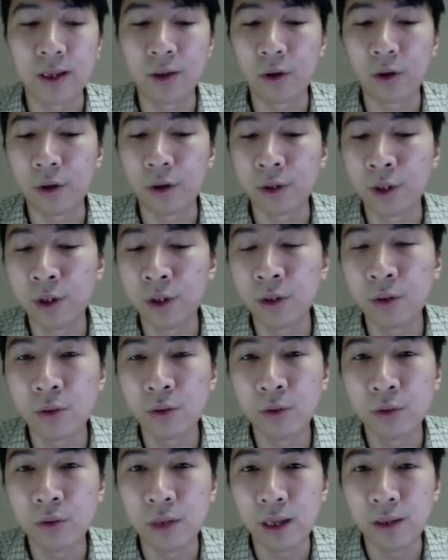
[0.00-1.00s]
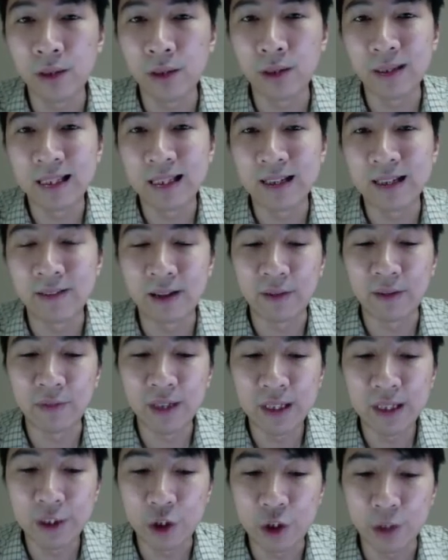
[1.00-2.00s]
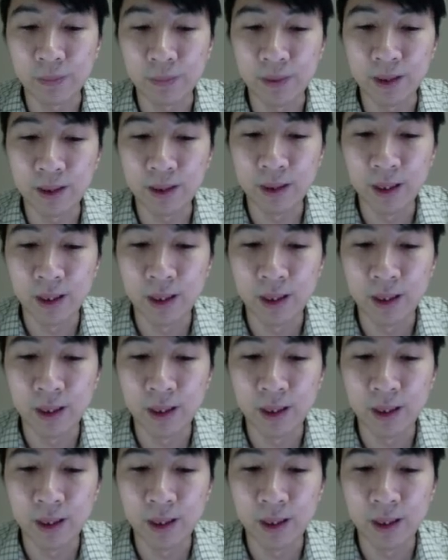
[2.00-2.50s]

and continued until he arrived in Egypt.